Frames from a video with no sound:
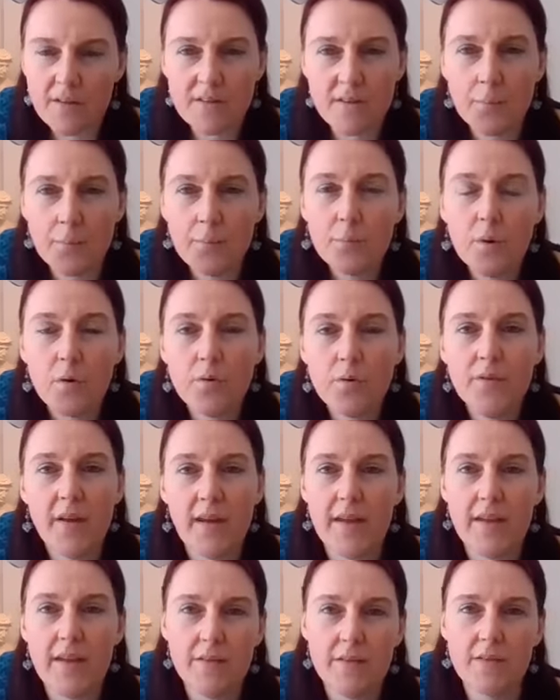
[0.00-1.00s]
simple
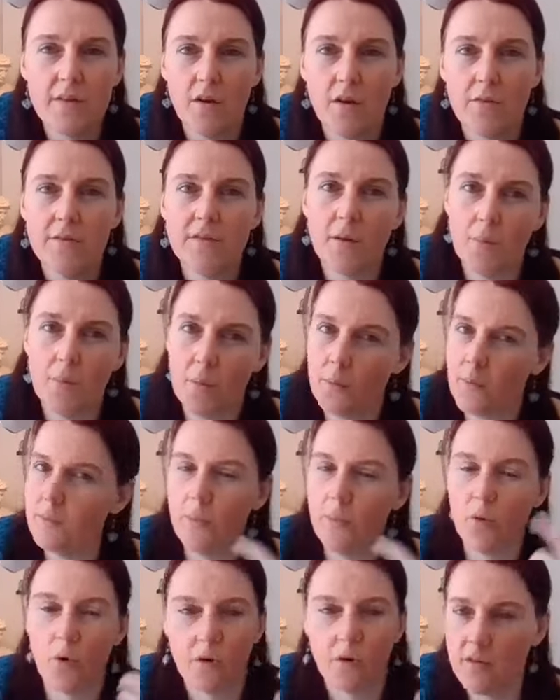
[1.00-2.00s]
dates of someone
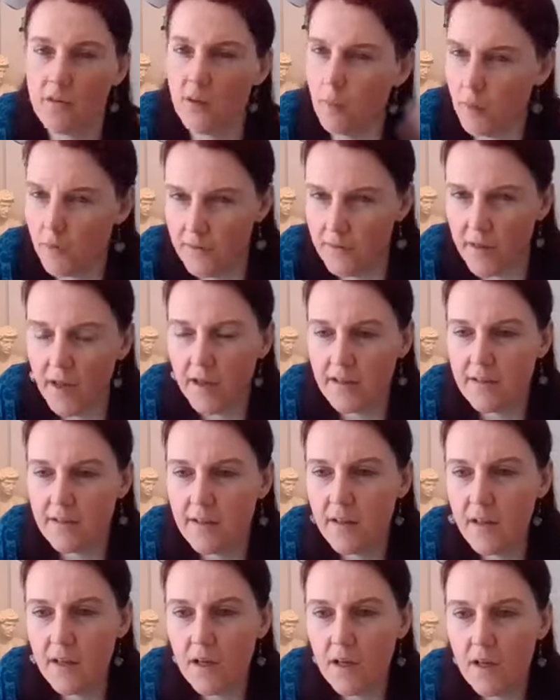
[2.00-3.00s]
was born, someone died,
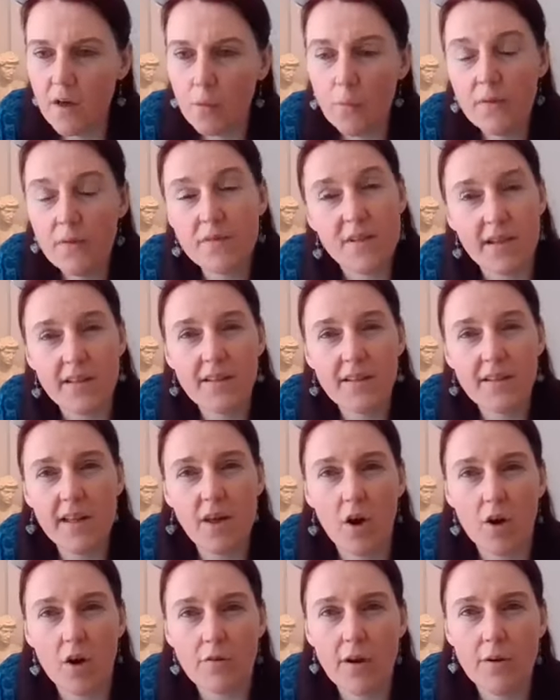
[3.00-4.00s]
we've suddenly
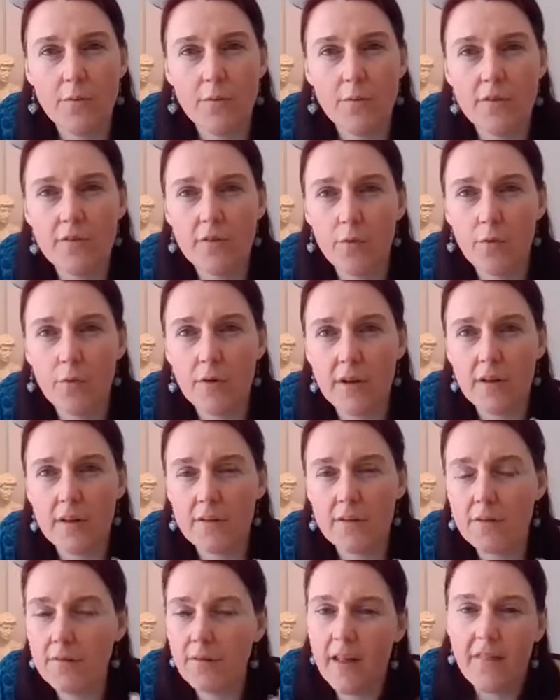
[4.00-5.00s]
got a round story.
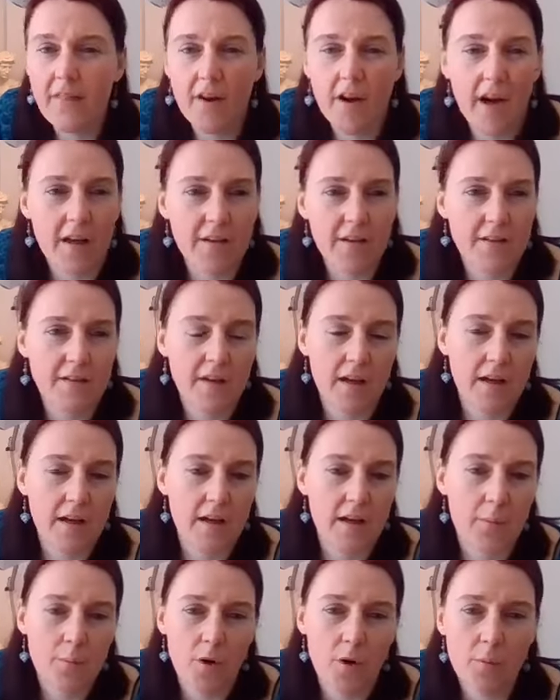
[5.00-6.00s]
The father had
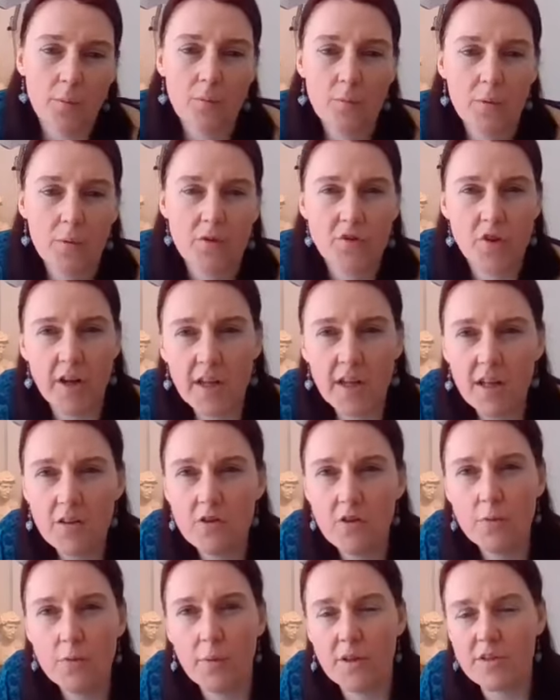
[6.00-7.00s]
a problem with
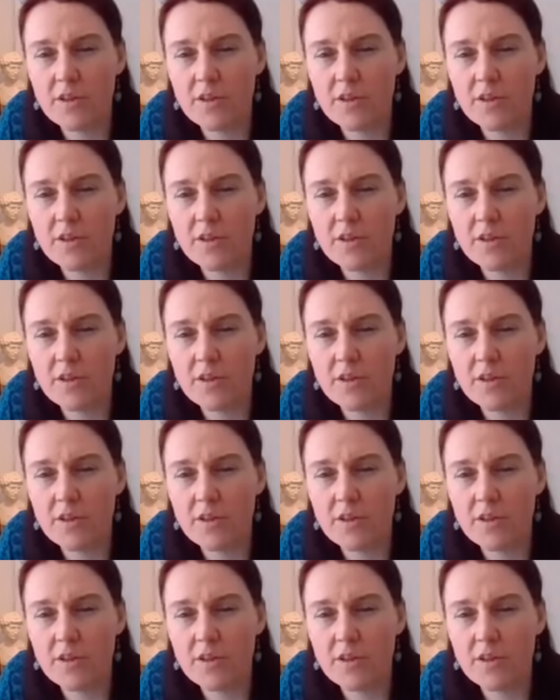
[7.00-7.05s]
drinking too